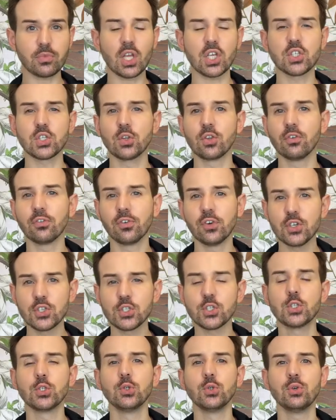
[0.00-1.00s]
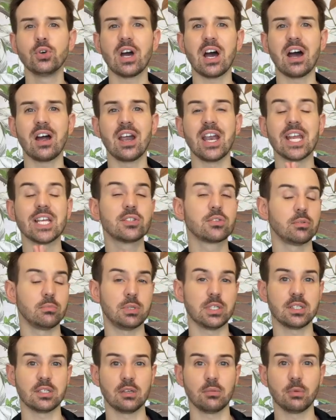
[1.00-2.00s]
So the first two are
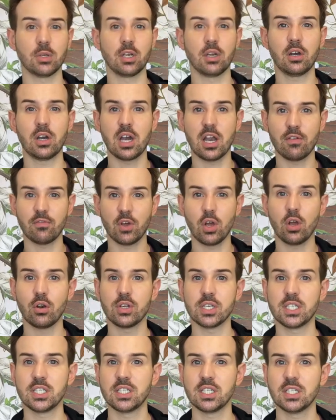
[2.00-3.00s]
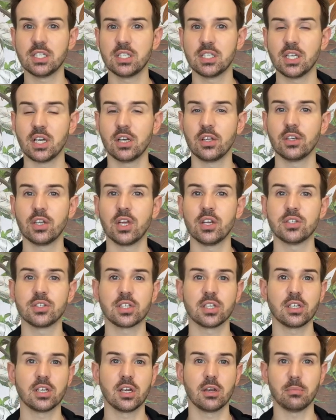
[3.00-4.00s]
extremely similar. I've already done a
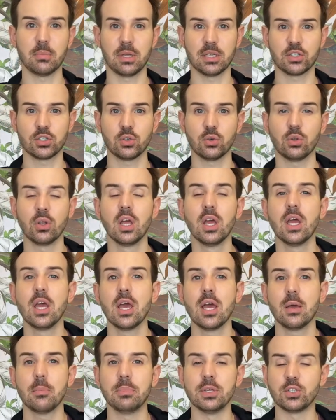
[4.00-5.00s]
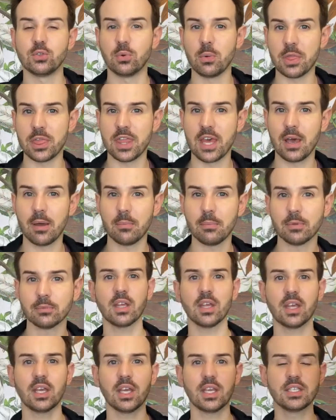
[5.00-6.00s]
skincare battle between them.
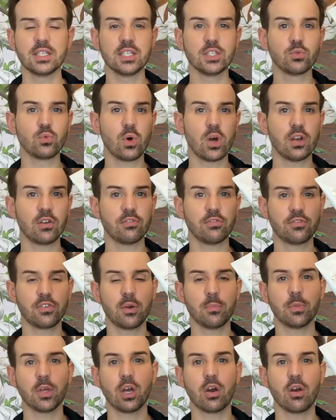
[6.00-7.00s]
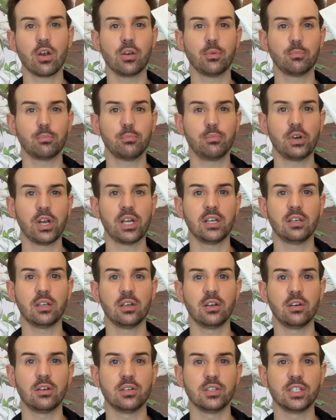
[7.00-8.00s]
It is one from the current
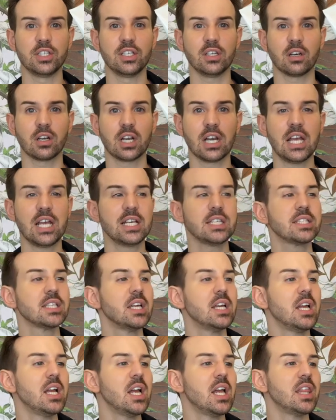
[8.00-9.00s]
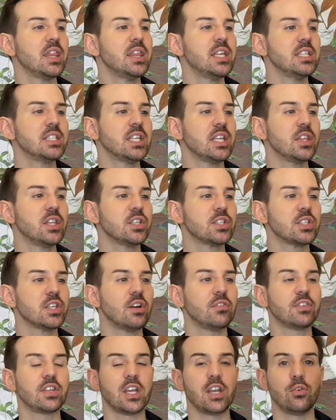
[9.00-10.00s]
brand Dear Class. This is the
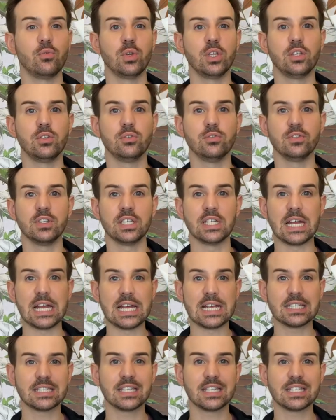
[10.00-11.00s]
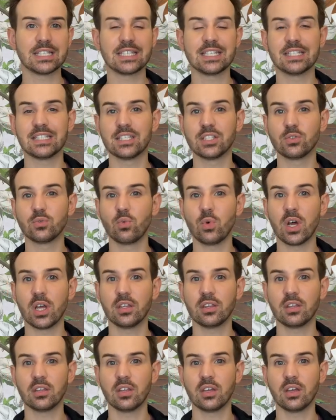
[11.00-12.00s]
Soft Airy UV Essence. It is
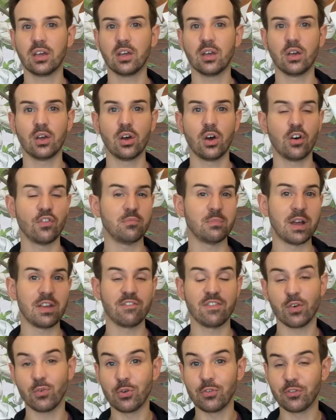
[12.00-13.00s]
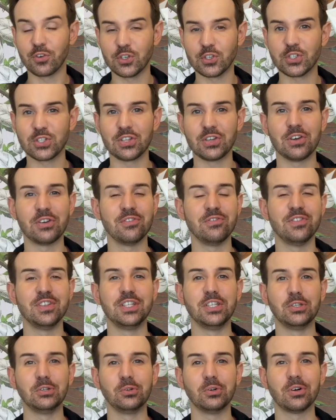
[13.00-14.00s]
one of my very first
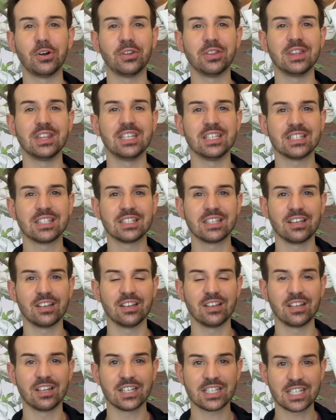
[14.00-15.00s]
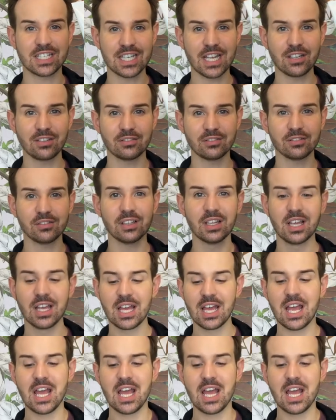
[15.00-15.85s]
video on this channel.